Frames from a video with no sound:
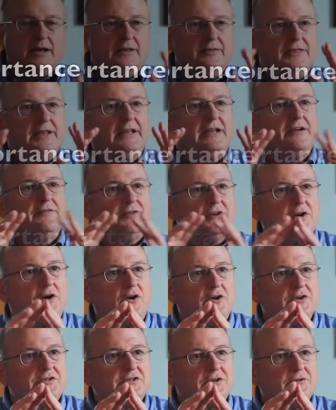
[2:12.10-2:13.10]
Think of it
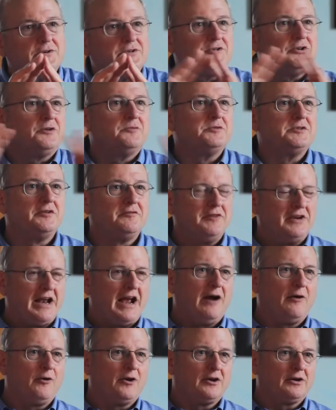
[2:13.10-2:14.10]
also in terms of an
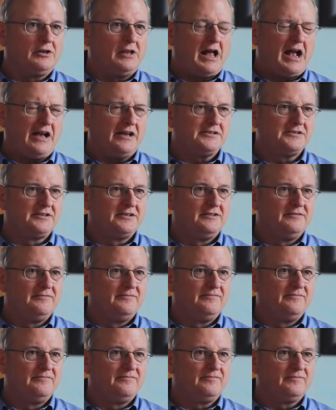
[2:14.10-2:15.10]
hourglass,
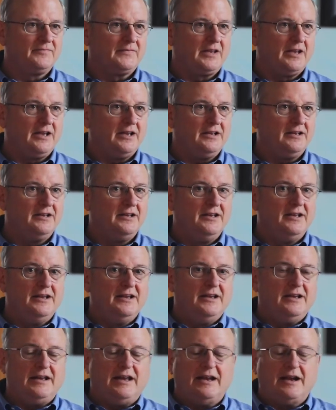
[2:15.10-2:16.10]
okay?
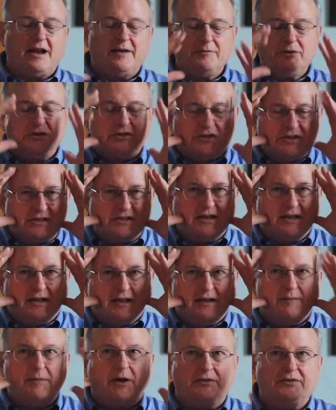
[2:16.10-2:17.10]
And I was just
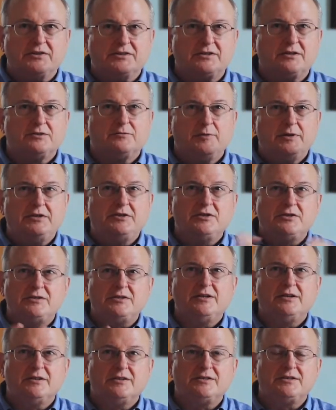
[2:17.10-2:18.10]
thinking about this because we just
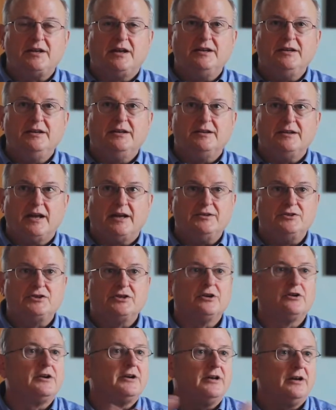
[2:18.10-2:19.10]
did a study in
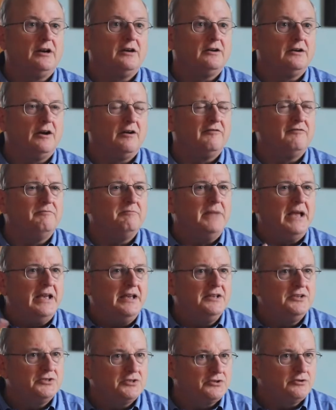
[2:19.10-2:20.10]
Nigeria of
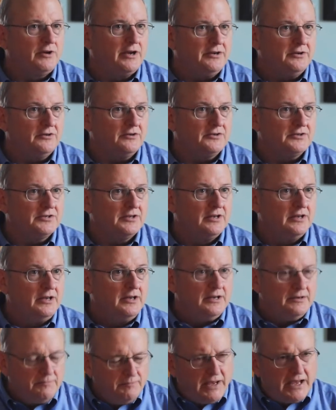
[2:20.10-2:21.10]
maize traders.
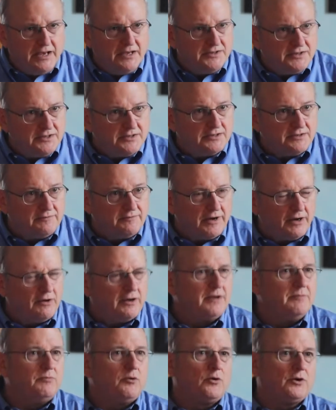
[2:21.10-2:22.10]
Maize is a
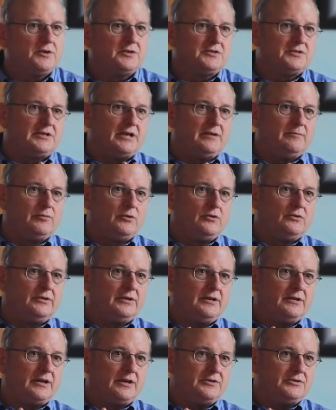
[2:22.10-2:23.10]
very important staple
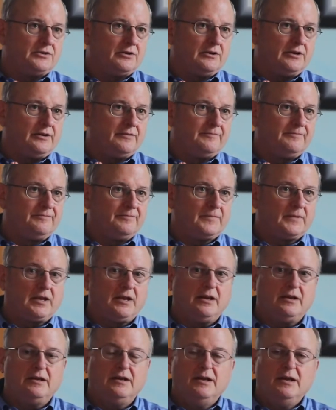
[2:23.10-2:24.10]
in Nigeria,
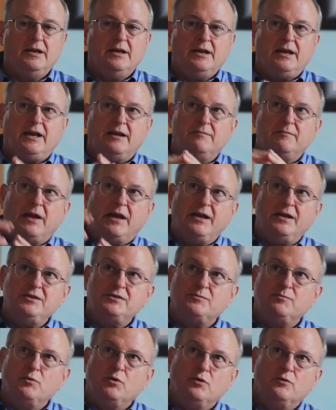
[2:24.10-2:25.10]
okay? And
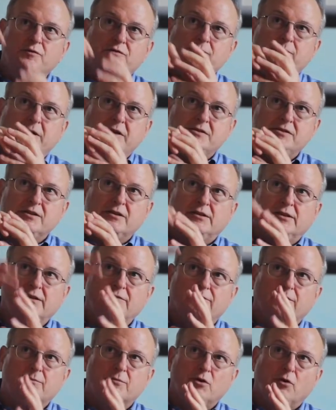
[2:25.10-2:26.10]
maize moves basically
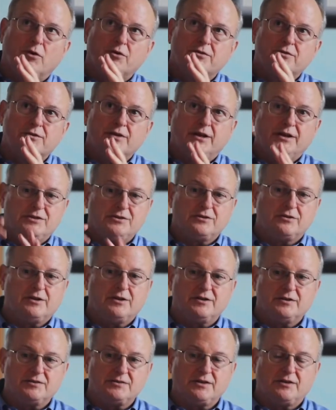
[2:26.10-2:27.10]
from northern
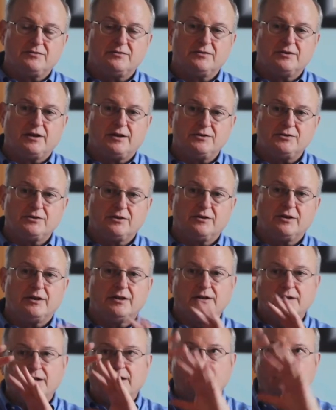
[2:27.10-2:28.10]
Nigeria to southern
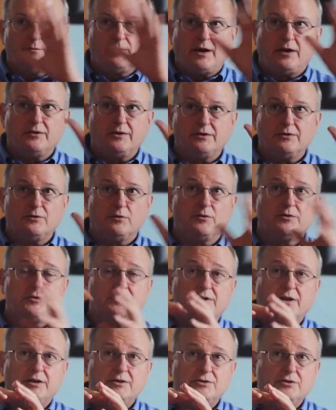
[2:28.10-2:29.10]
Nigeria and around in
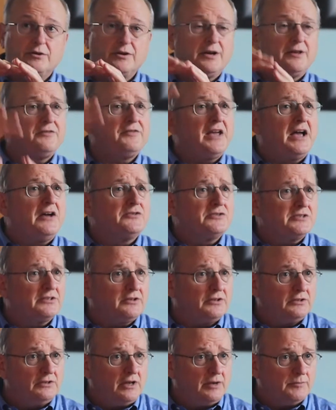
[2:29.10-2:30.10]
northern Nigeria,
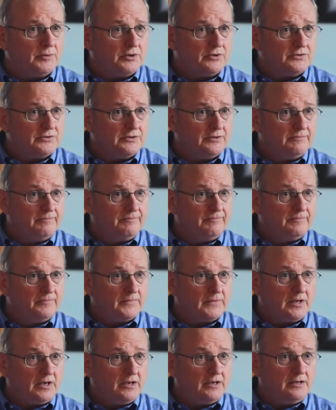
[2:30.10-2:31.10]
1,000 kilometers,
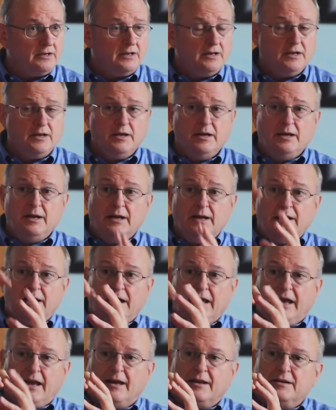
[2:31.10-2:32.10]
okay?
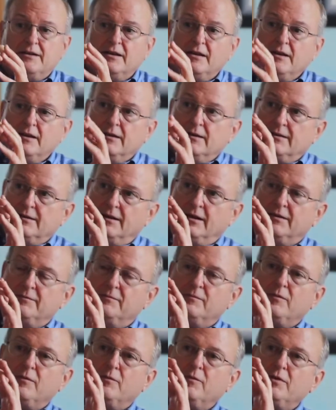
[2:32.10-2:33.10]
And
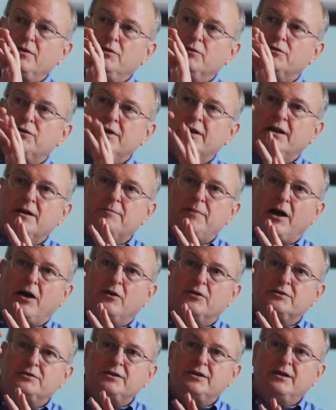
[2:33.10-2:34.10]
you think
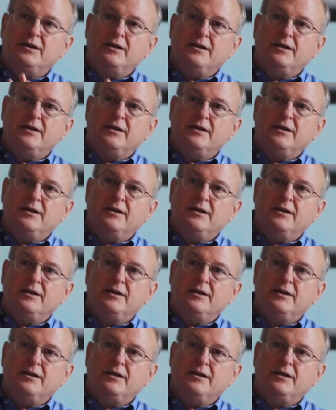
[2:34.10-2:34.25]
about